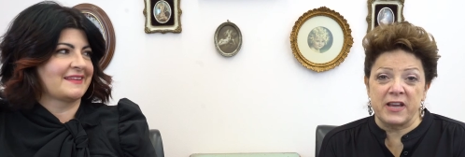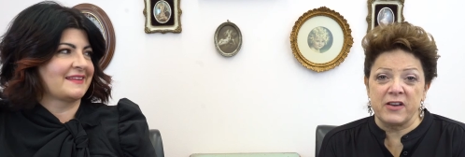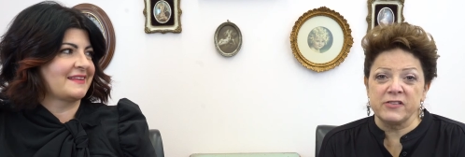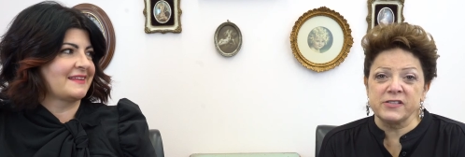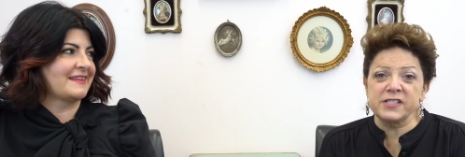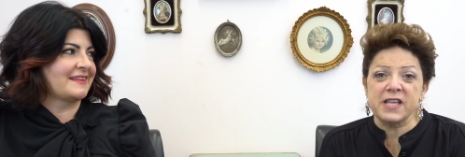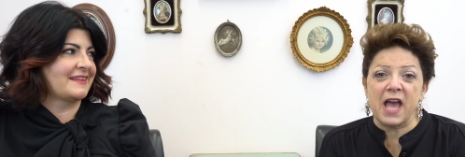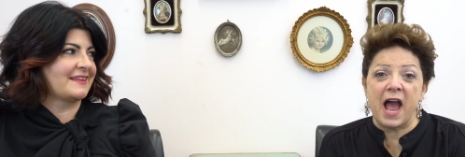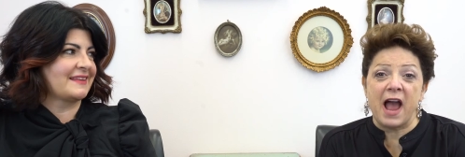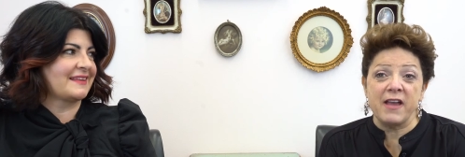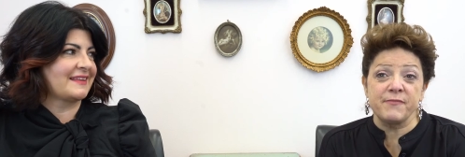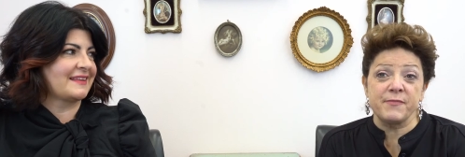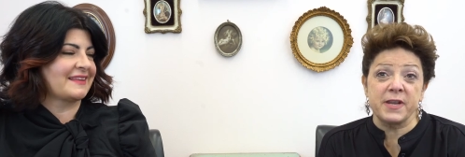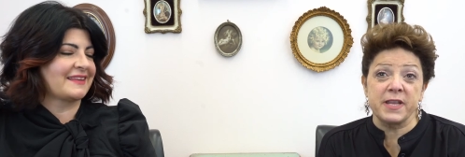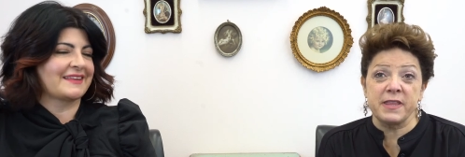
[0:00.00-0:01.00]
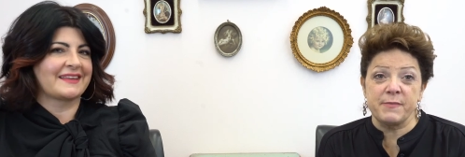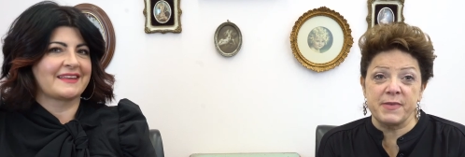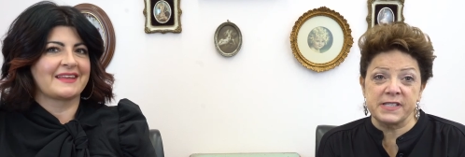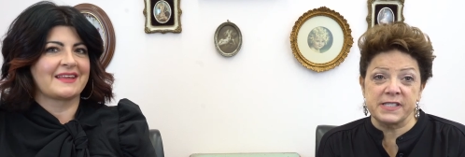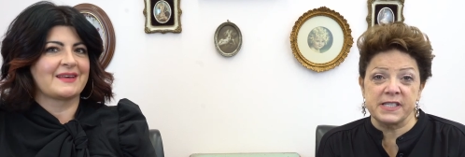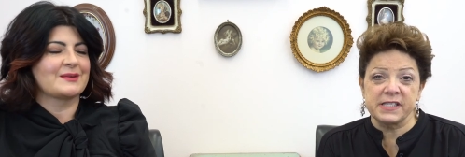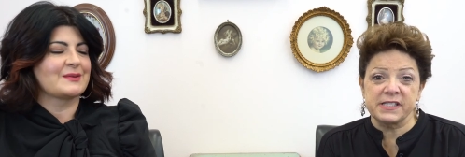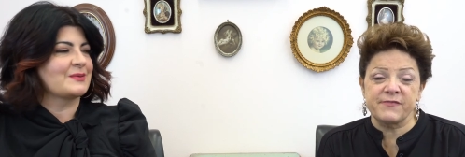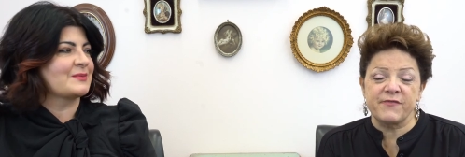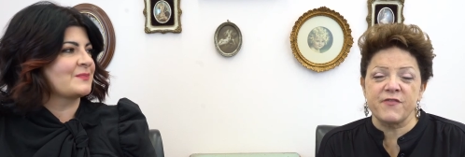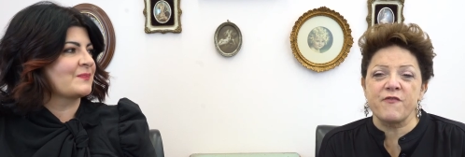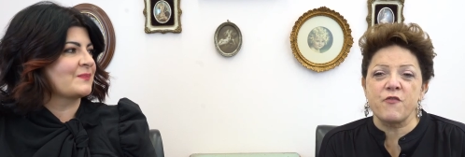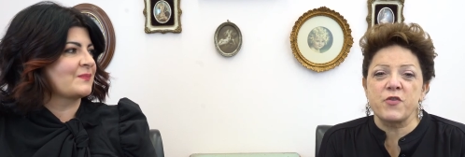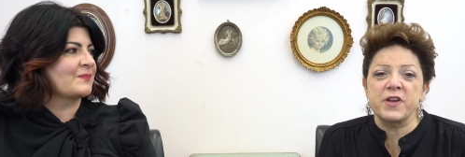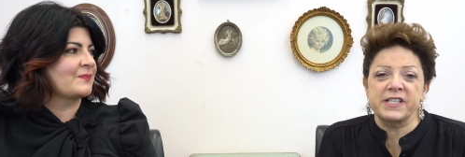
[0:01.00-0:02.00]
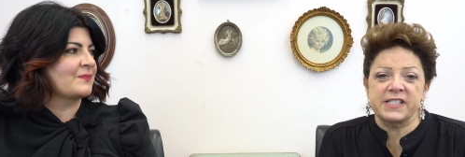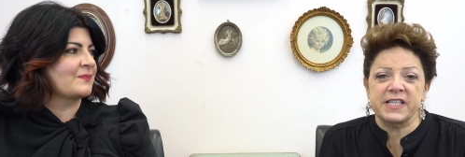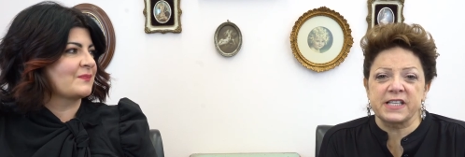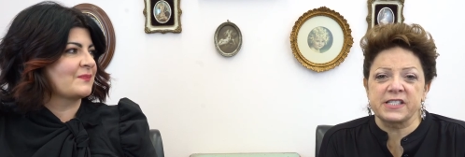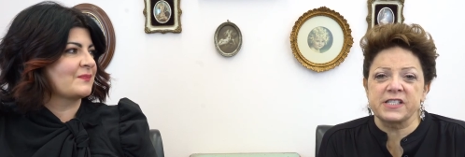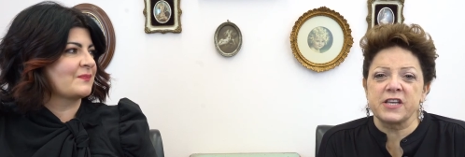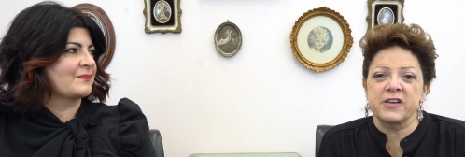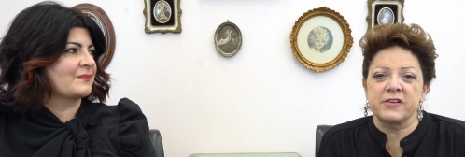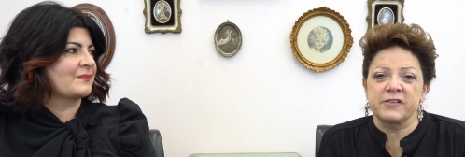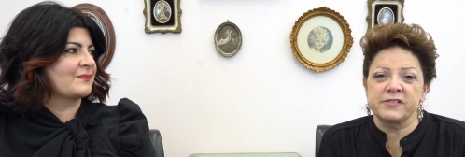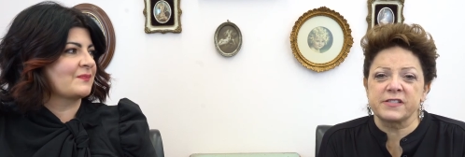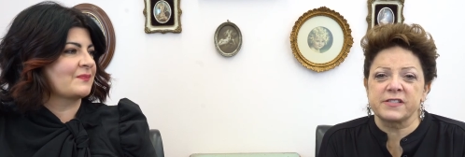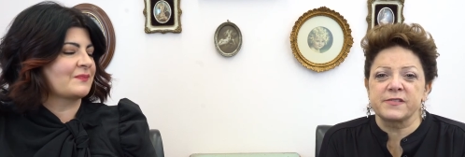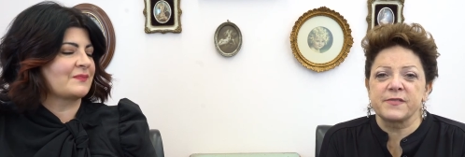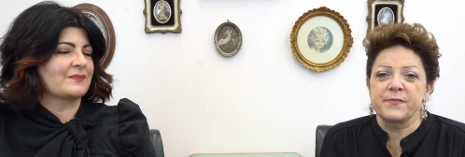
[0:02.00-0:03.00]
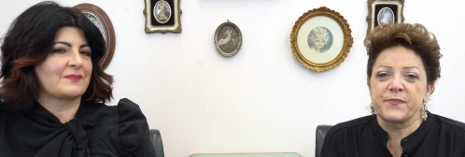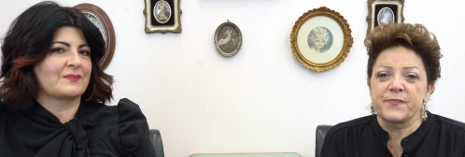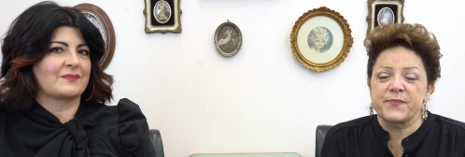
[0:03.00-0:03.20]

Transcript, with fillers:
Speaker 1: years. I've been in the business for 46 years.